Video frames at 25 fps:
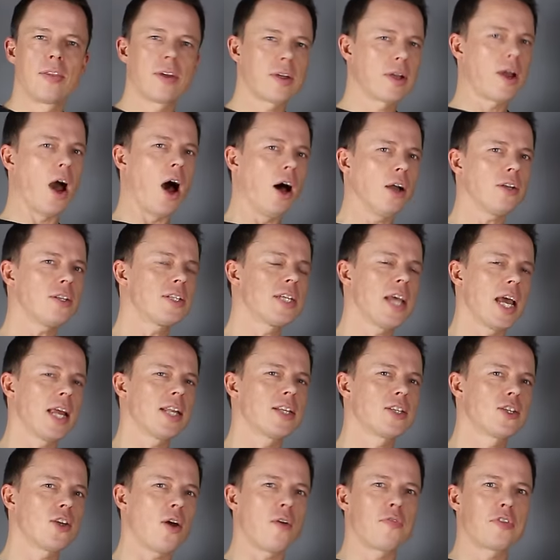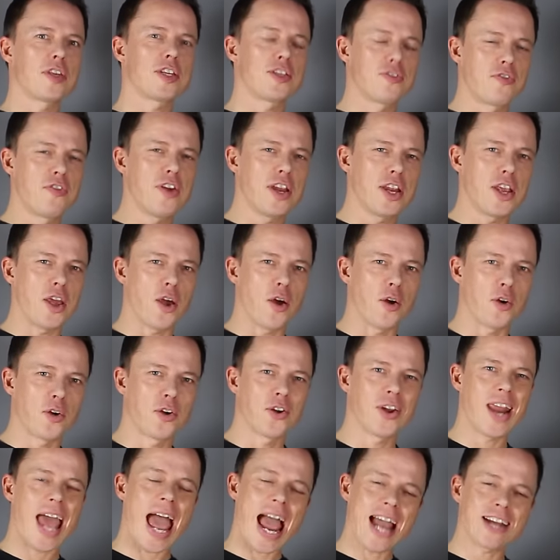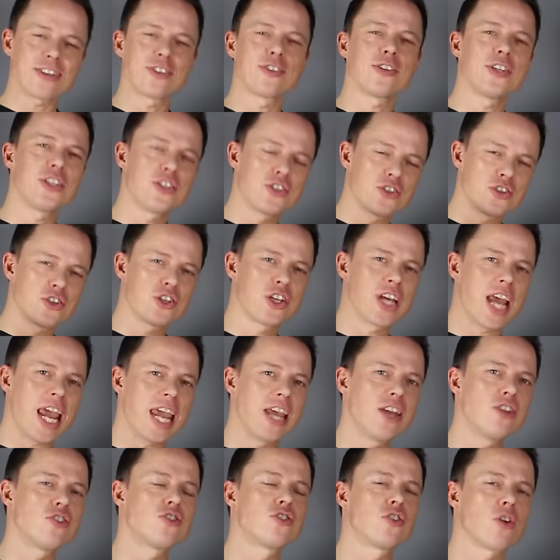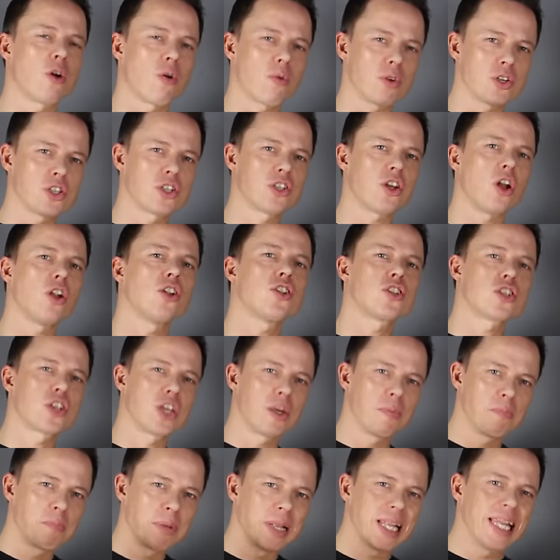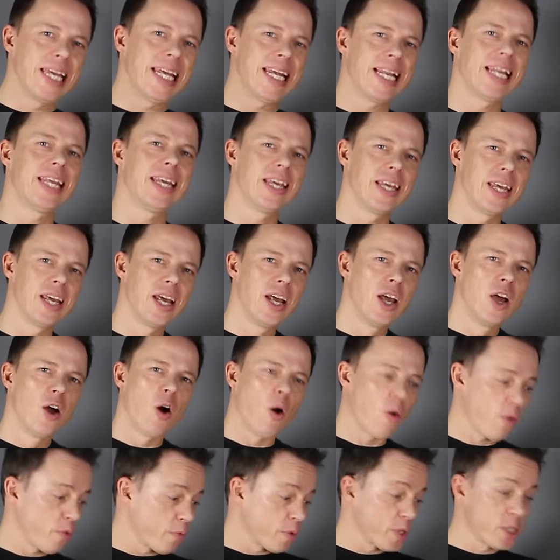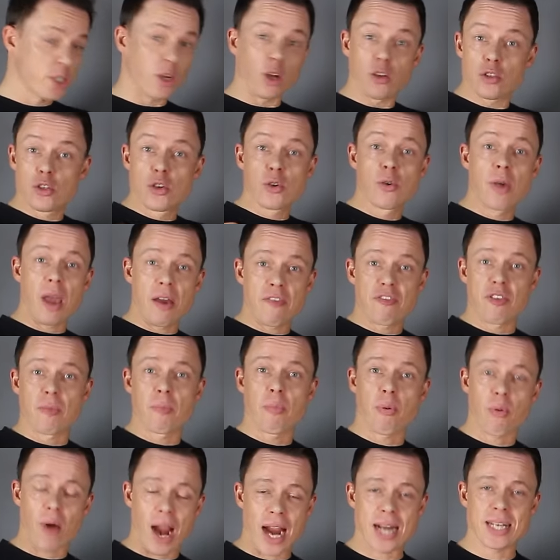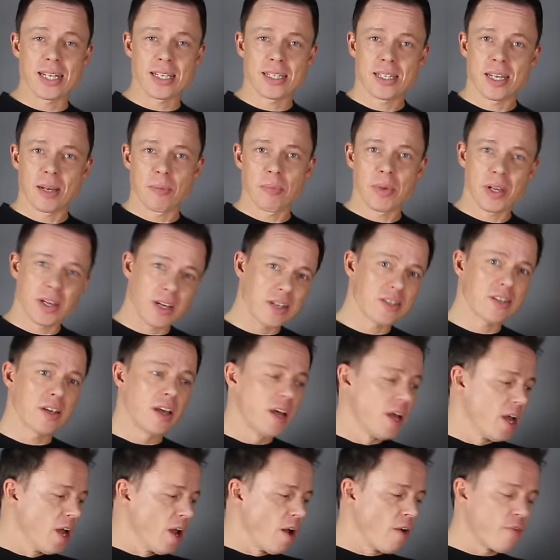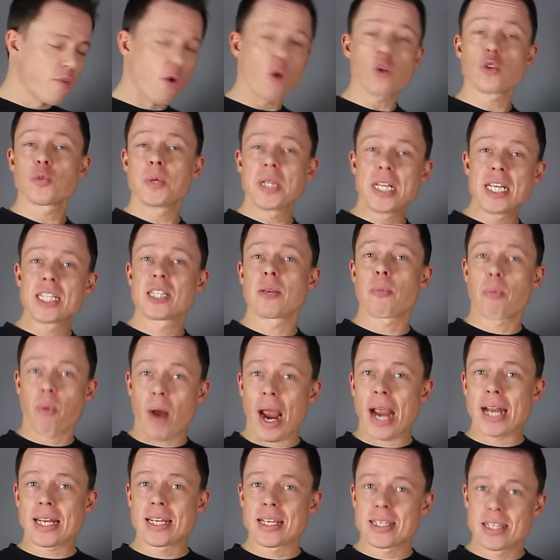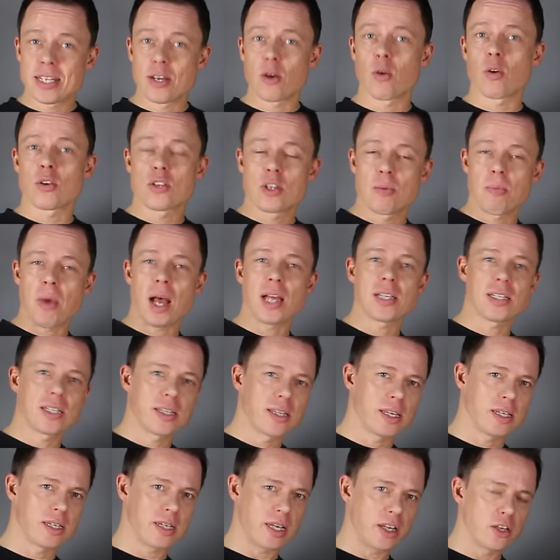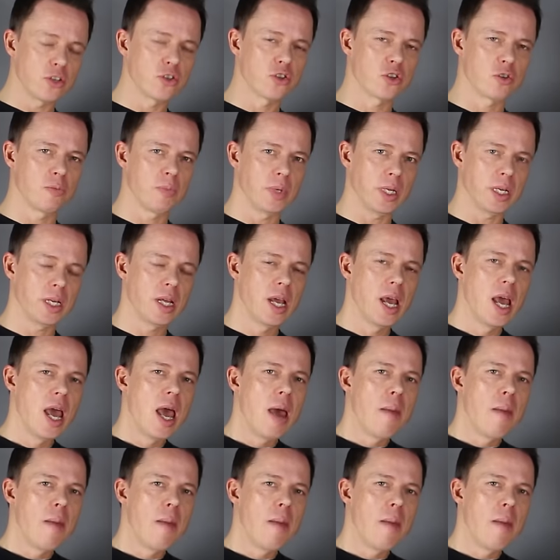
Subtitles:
the contents of this video could actually change your results completely, or the results you get from practicing, because of course we need to practice in order to master this instrument.